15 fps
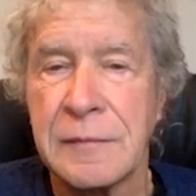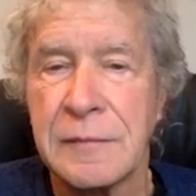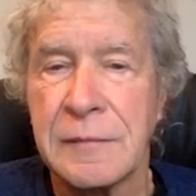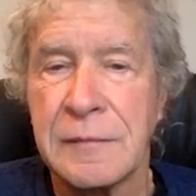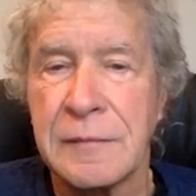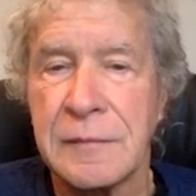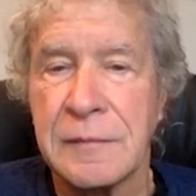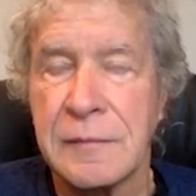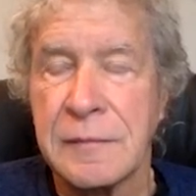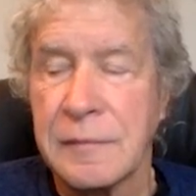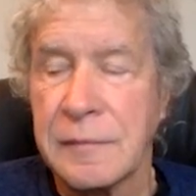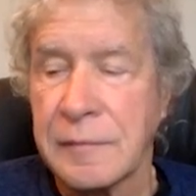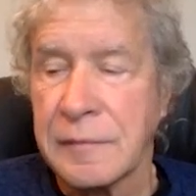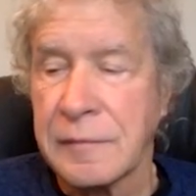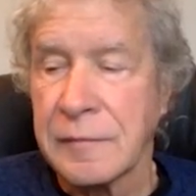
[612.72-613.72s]

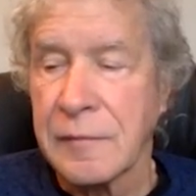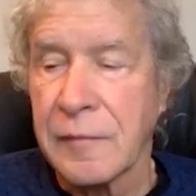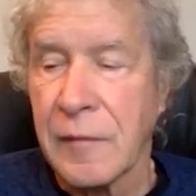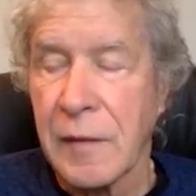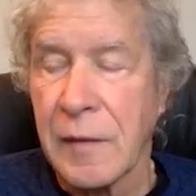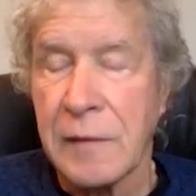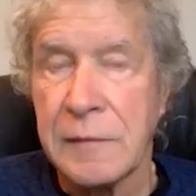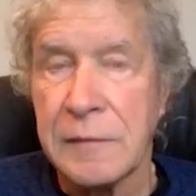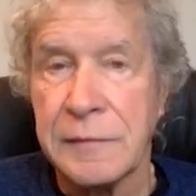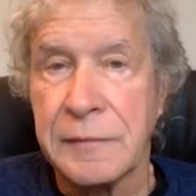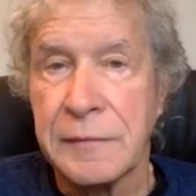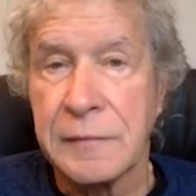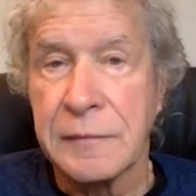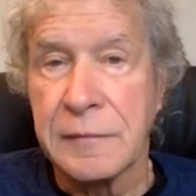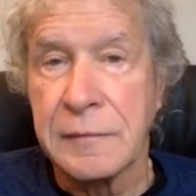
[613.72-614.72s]

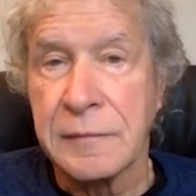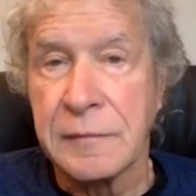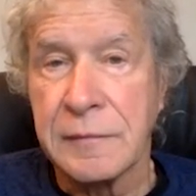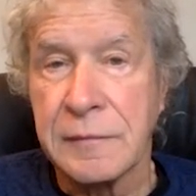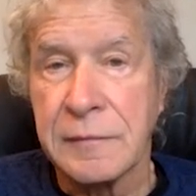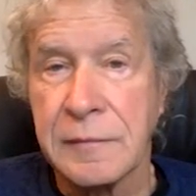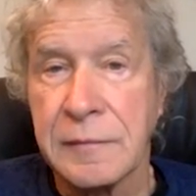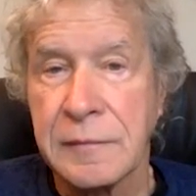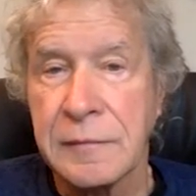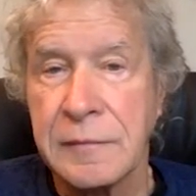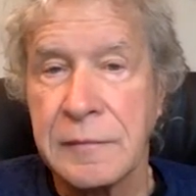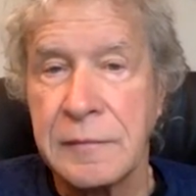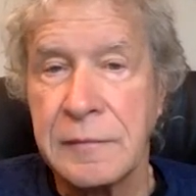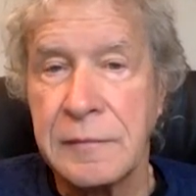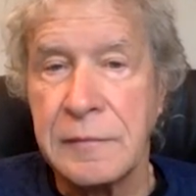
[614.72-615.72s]

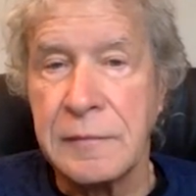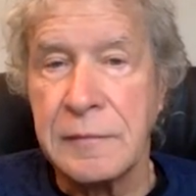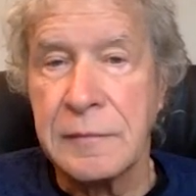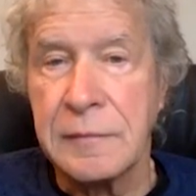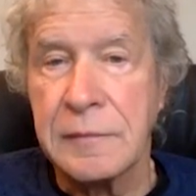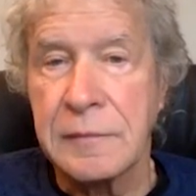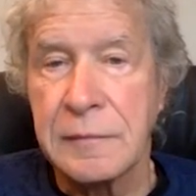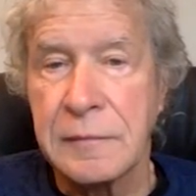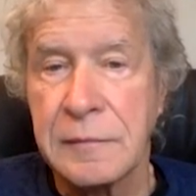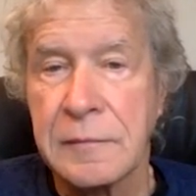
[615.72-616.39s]
(silent)